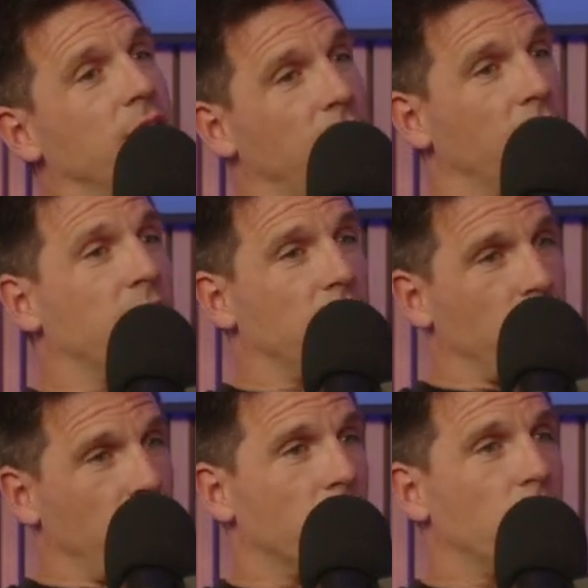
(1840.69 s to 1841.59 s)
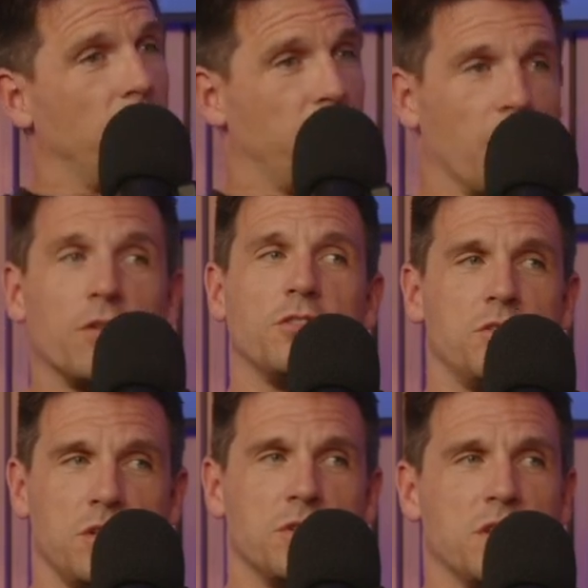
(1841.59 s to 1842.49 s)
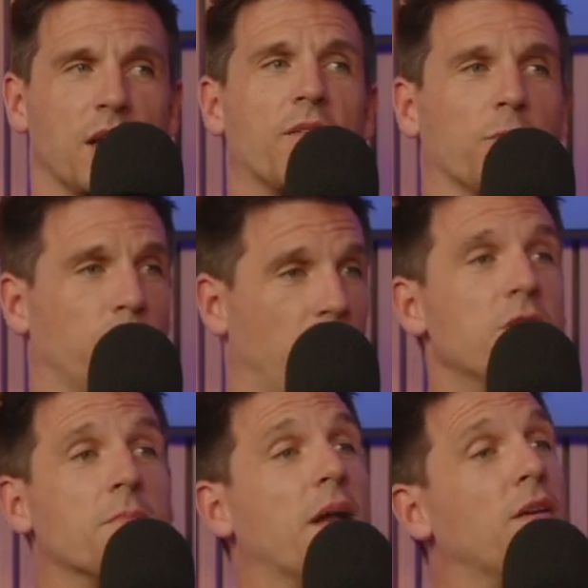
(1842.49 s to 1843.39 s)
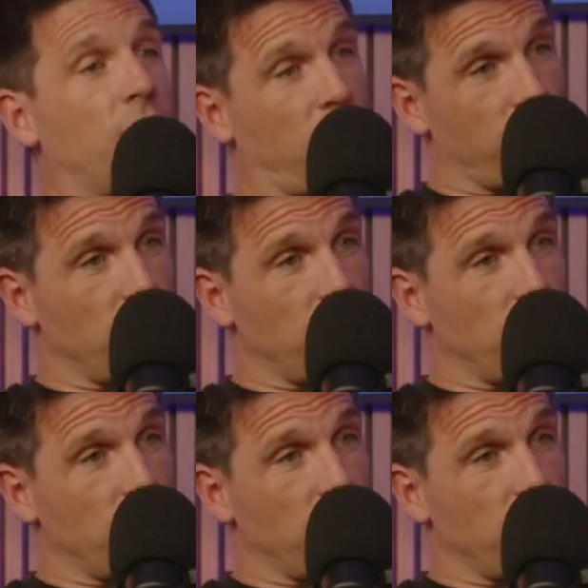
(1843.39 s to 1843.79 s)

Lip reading: It's like, look, we'll encourage you to use it and we'll show you the benefits